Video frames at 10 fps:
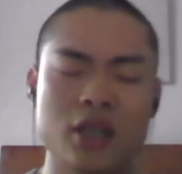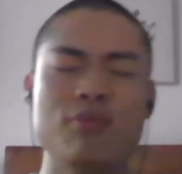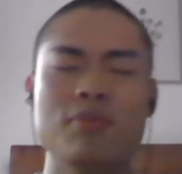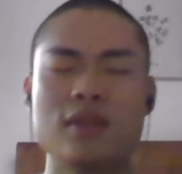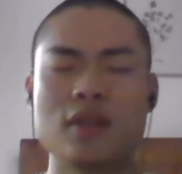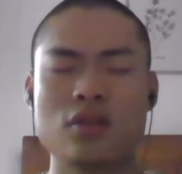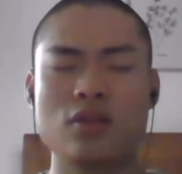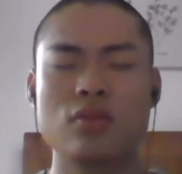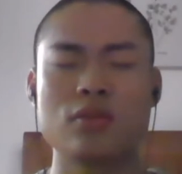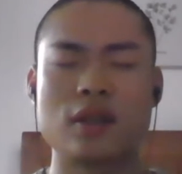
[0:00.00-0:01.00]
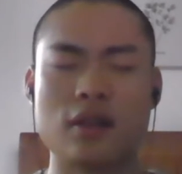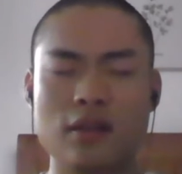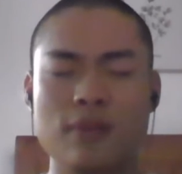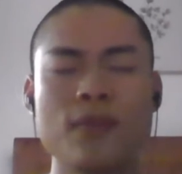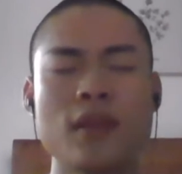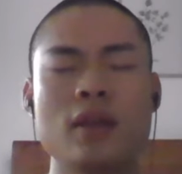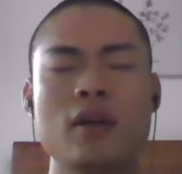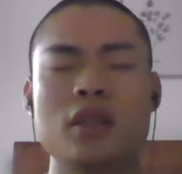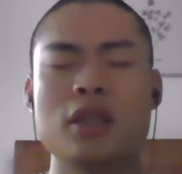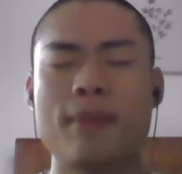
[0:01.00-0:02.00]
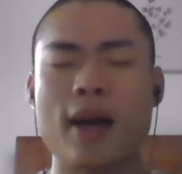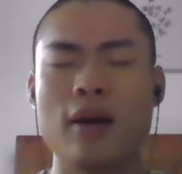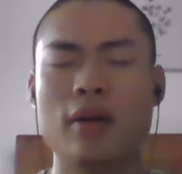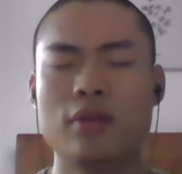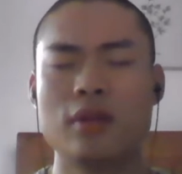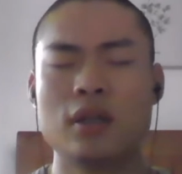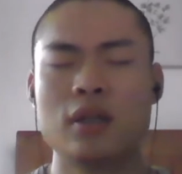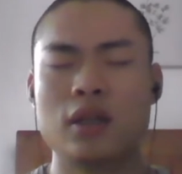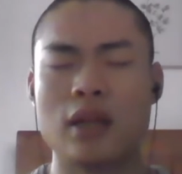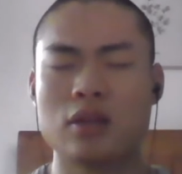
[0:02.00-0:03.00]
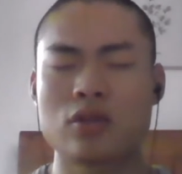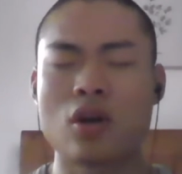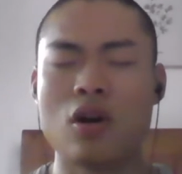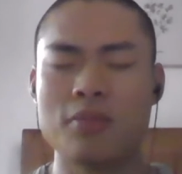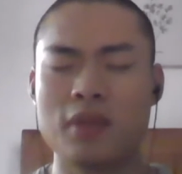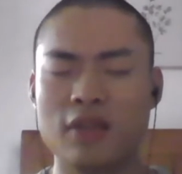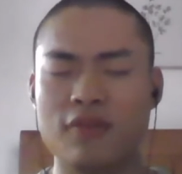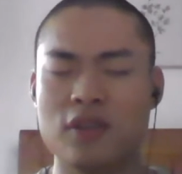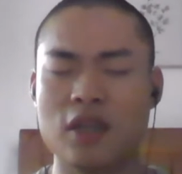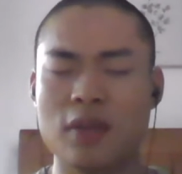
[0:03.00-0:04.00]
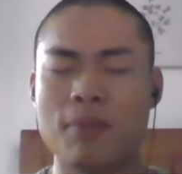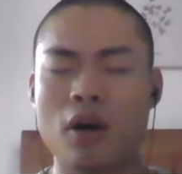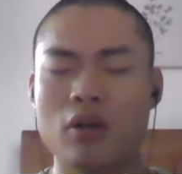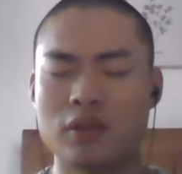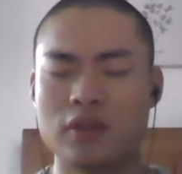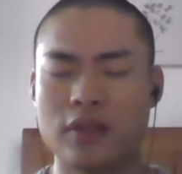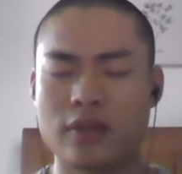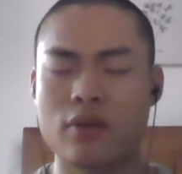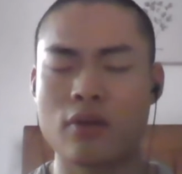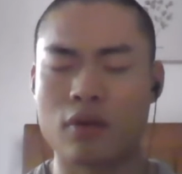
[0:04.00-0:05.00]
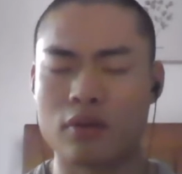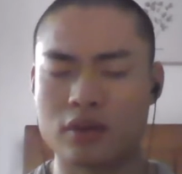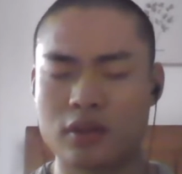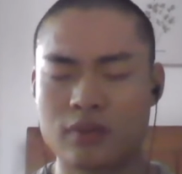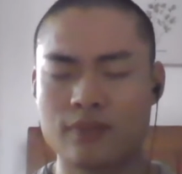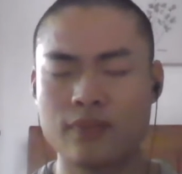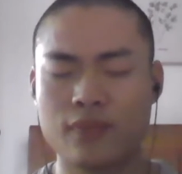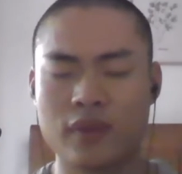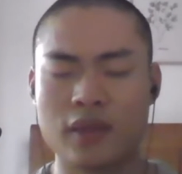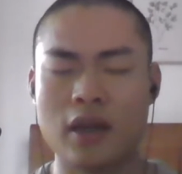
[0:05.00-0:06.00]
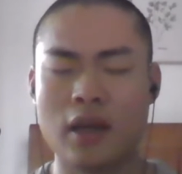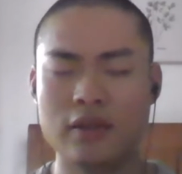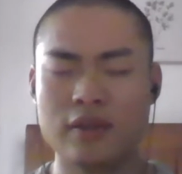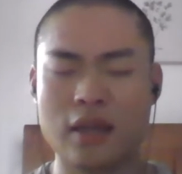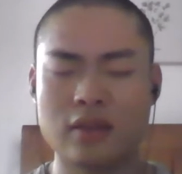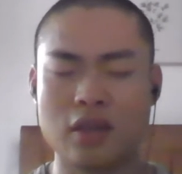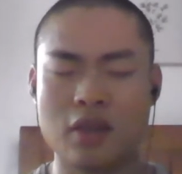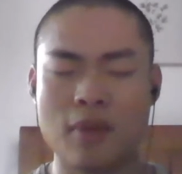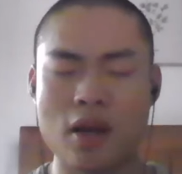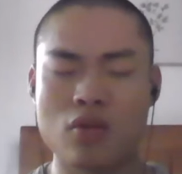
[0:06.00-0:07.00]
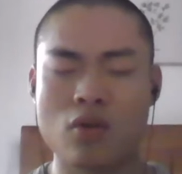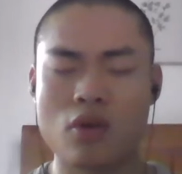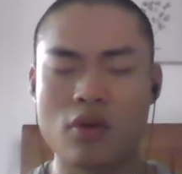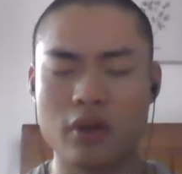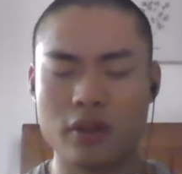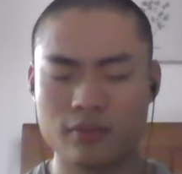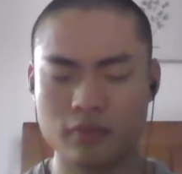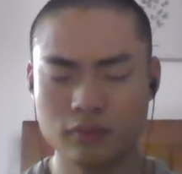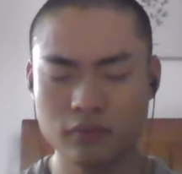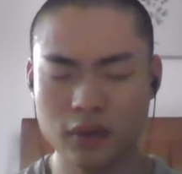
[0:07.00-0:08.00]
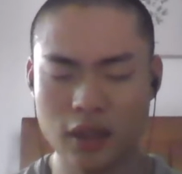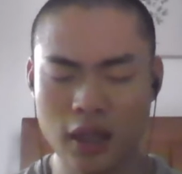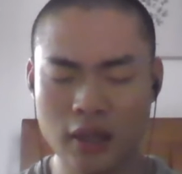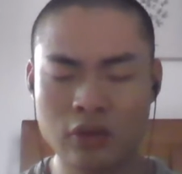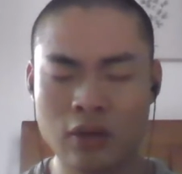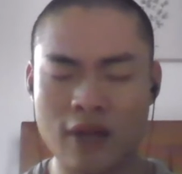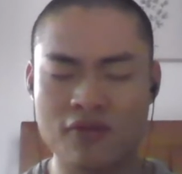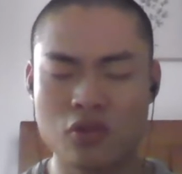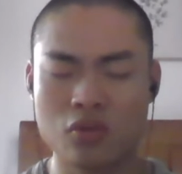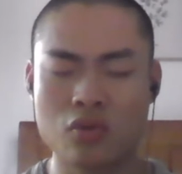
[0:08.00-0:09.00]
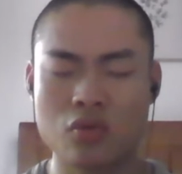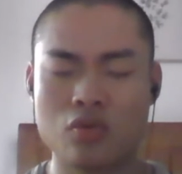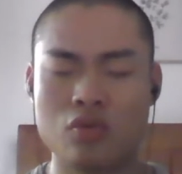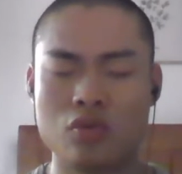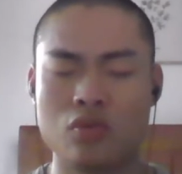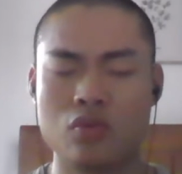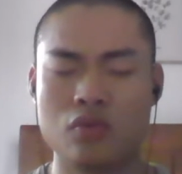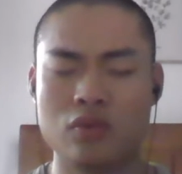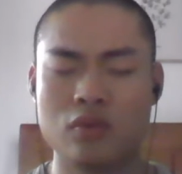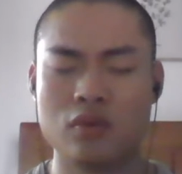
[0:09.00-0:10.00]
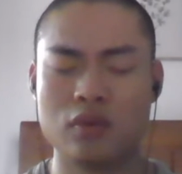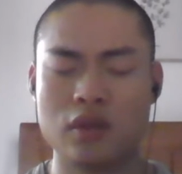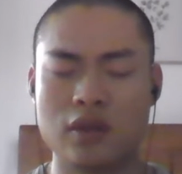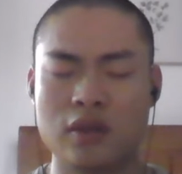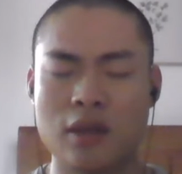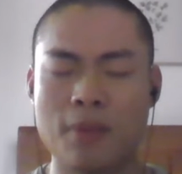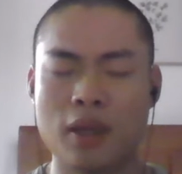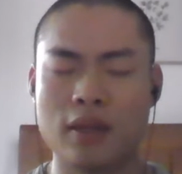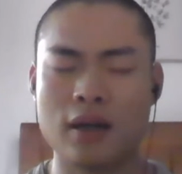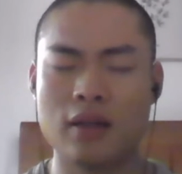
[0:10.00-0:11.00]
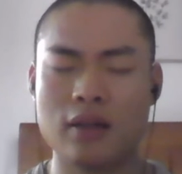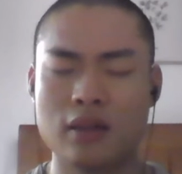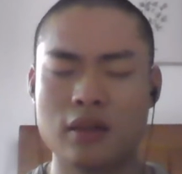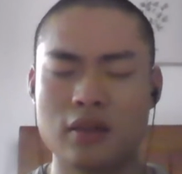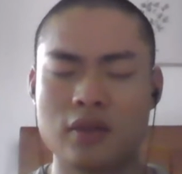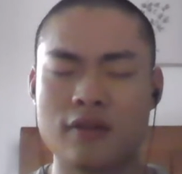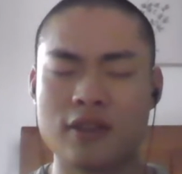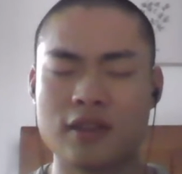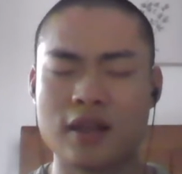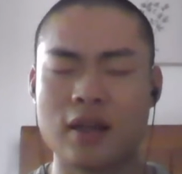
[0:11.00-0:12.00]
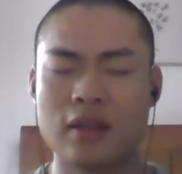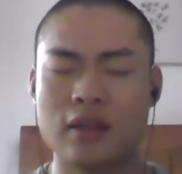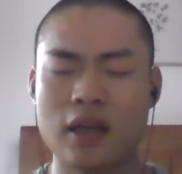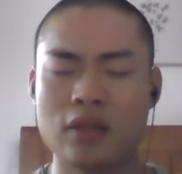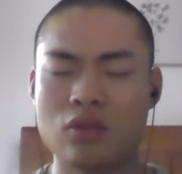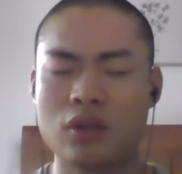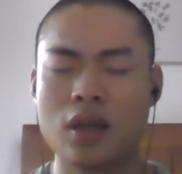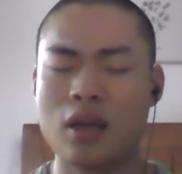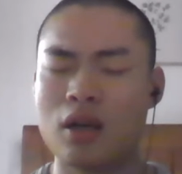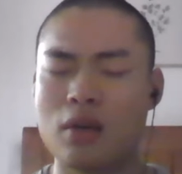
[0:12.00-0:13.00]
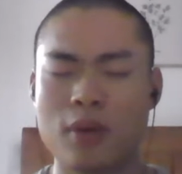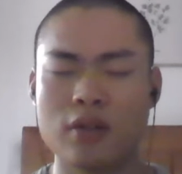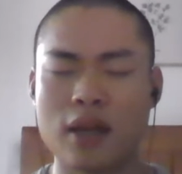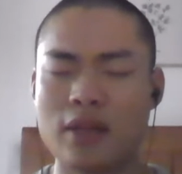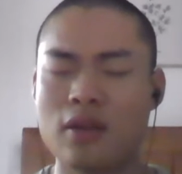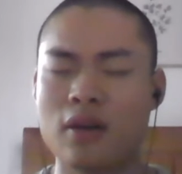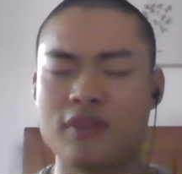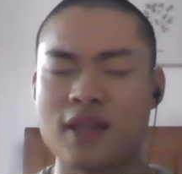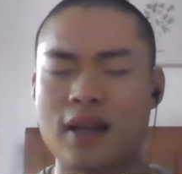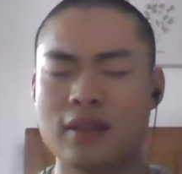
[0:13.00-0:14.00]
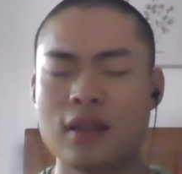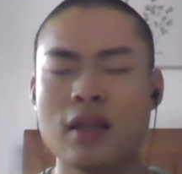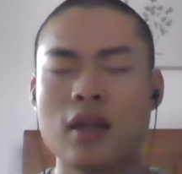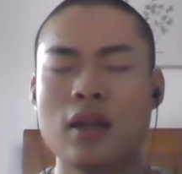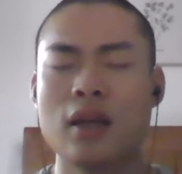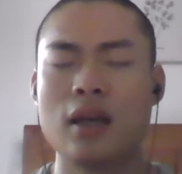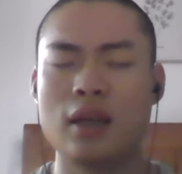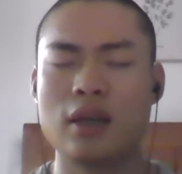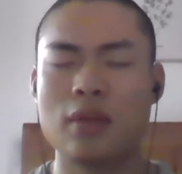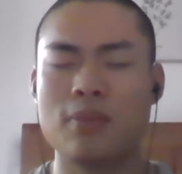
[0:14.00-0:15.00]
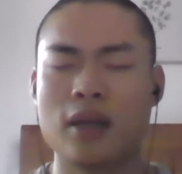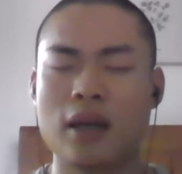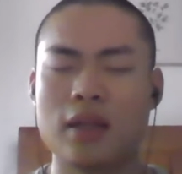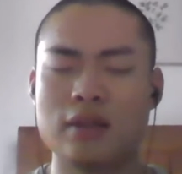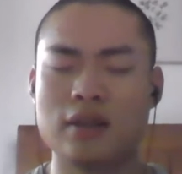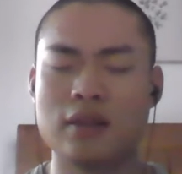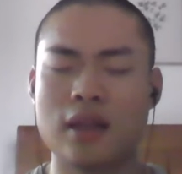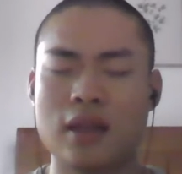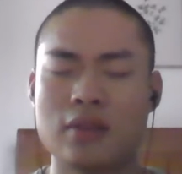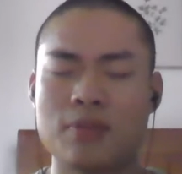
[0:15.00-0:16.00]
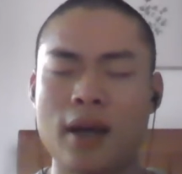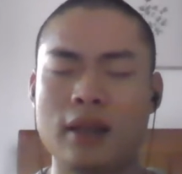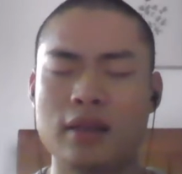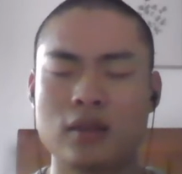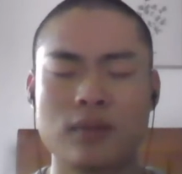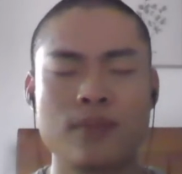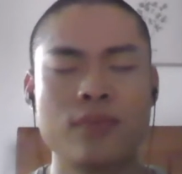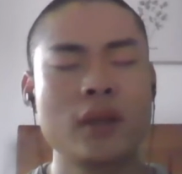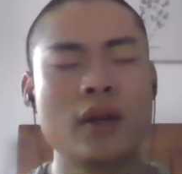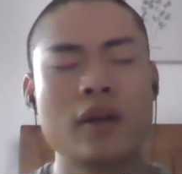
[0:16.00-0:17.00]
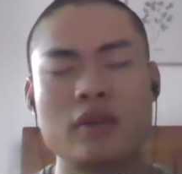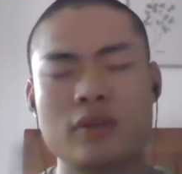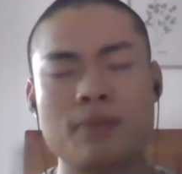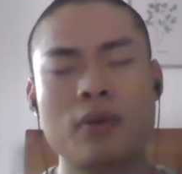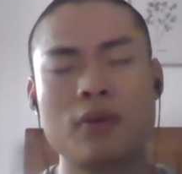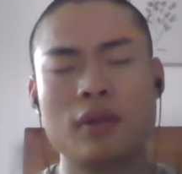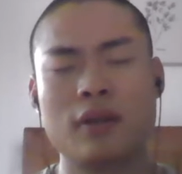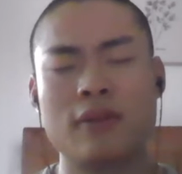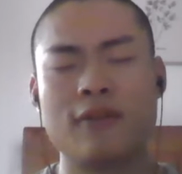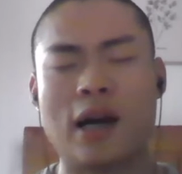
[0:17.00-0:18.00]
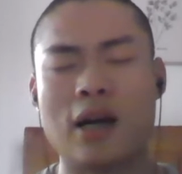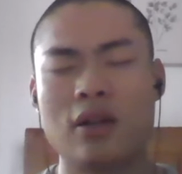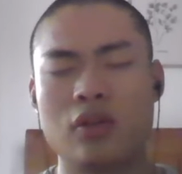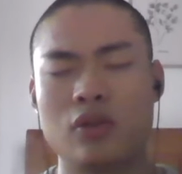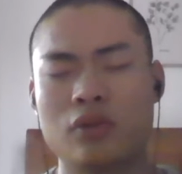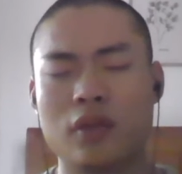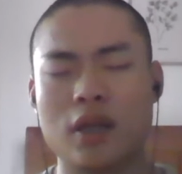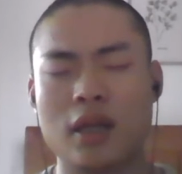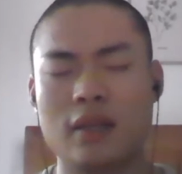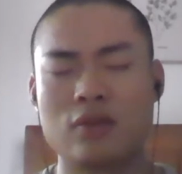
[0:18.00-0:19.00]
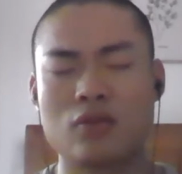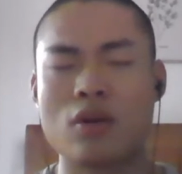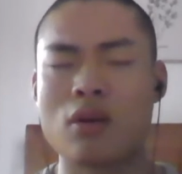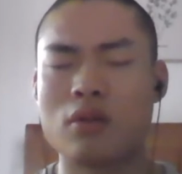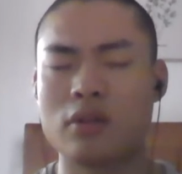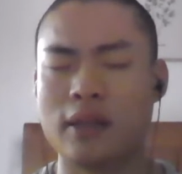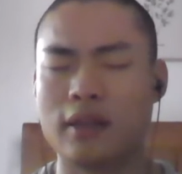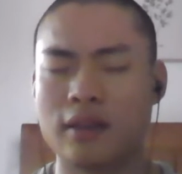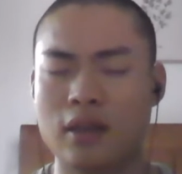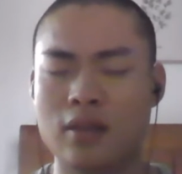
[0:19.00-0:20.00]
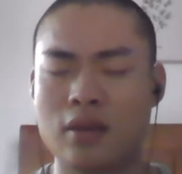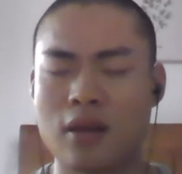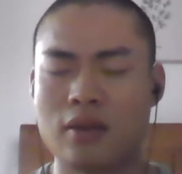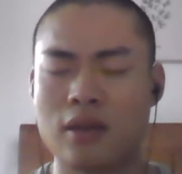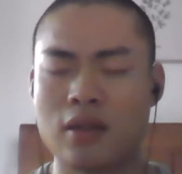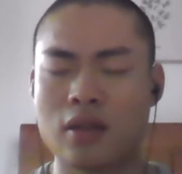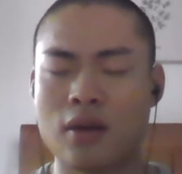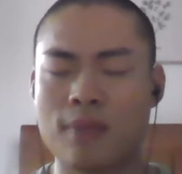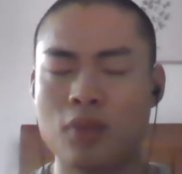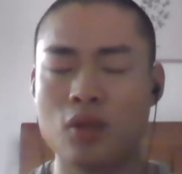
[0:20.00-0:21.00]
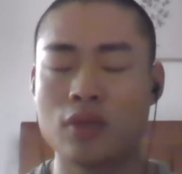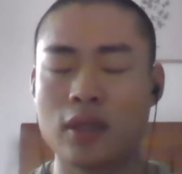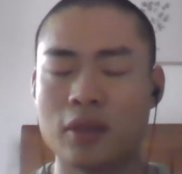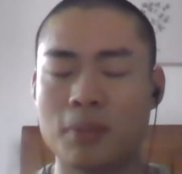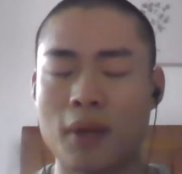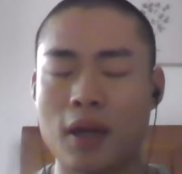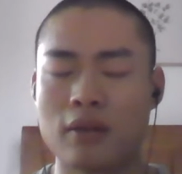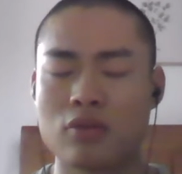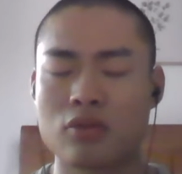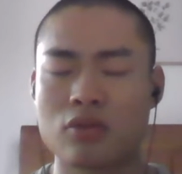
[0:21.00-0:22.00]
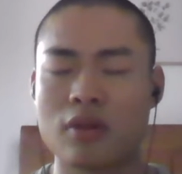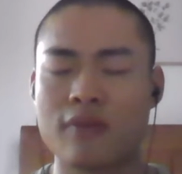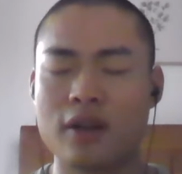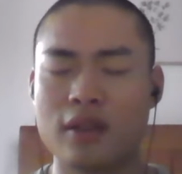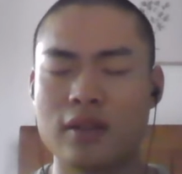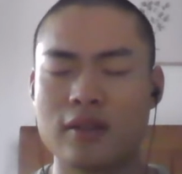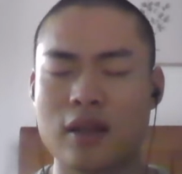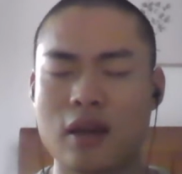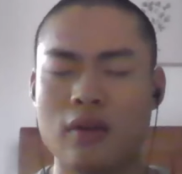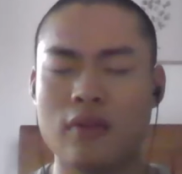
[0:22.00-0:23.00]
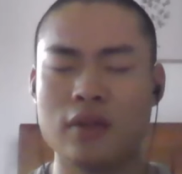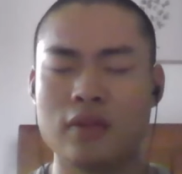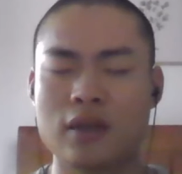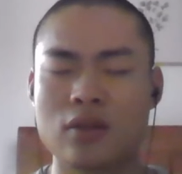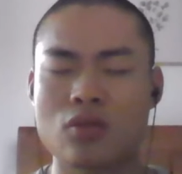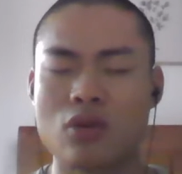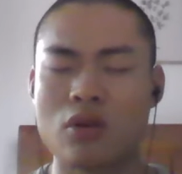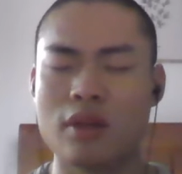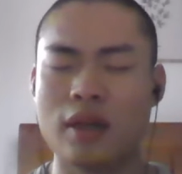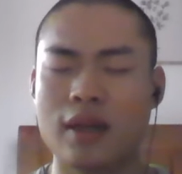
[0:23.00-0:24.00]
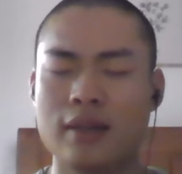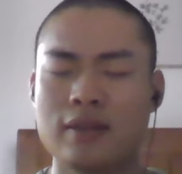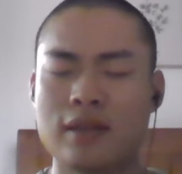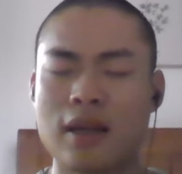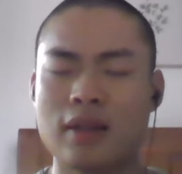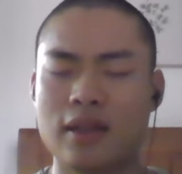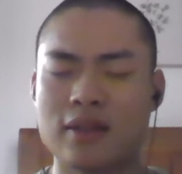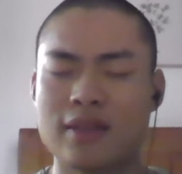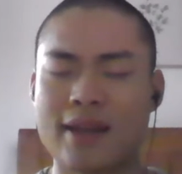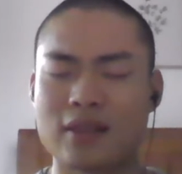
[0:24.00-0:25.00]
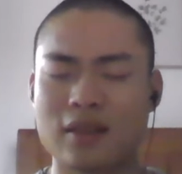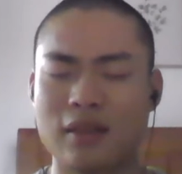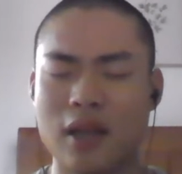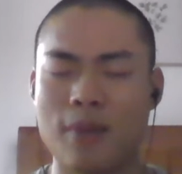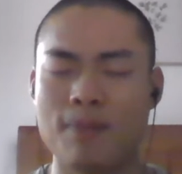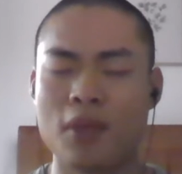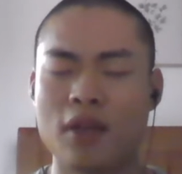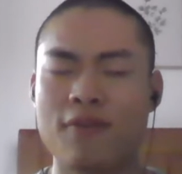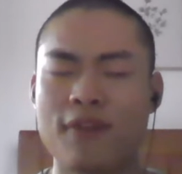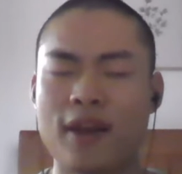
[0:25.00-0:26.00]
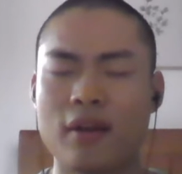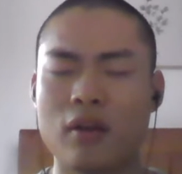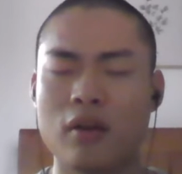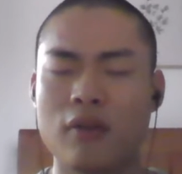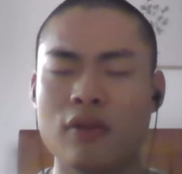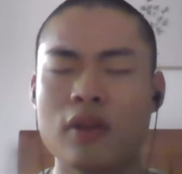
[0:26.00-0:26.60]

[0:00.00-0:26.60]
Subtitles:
me the user email and tell me if they bought this course. And that's in my query. I don't have to do did I pay on the server side. I don't care about any of that. Hey API, did they spite? The boolean value is stored in the data computed by the server itself in that query. Instead, exactly, I'm a big fan of